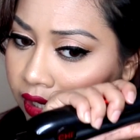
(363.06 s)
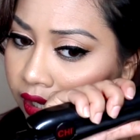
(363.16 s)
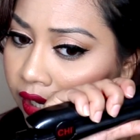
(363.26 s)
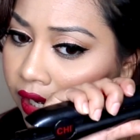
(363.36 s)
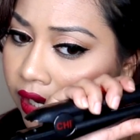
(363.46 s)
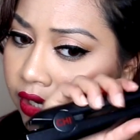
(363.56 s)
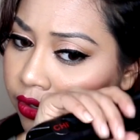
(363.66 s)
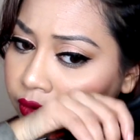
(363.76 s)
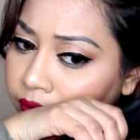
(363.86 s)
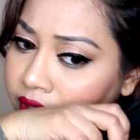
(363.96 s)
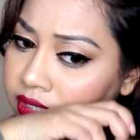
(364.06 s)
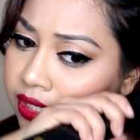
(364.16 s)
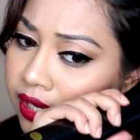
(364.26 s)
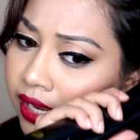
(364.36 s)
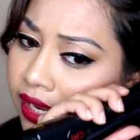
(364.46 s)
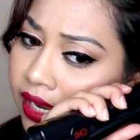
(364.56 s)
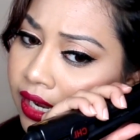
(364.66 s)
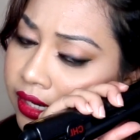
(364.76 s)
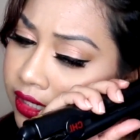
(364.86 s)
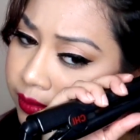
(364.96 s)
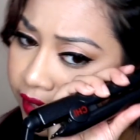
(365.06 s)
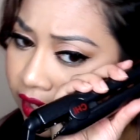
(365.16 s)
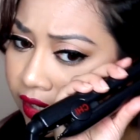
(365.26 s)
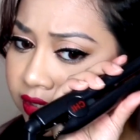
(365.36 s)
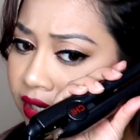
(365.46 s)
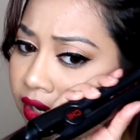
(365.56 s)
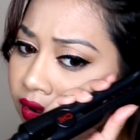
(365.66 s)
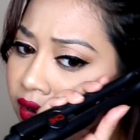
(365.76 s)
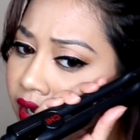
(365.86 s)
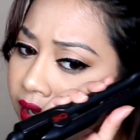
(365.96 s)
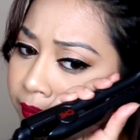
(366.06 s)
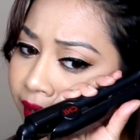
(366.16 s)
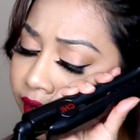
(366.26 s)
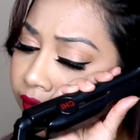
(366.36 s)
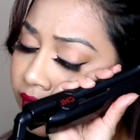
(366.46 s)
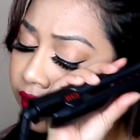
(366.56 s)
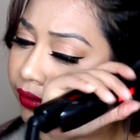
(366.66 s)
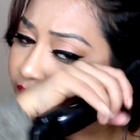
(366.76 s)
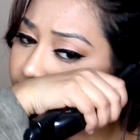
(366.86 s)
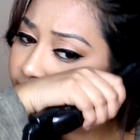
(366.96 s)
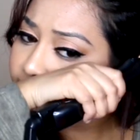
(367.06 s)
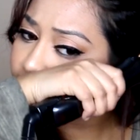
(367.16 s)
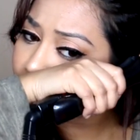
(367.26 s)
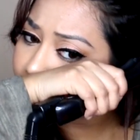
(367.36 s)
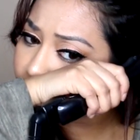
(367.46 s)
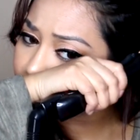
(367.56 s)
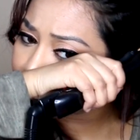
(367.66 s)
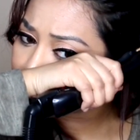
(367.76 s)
cutting it, twisting it. Since my hairs are long, I'm manually putting it there.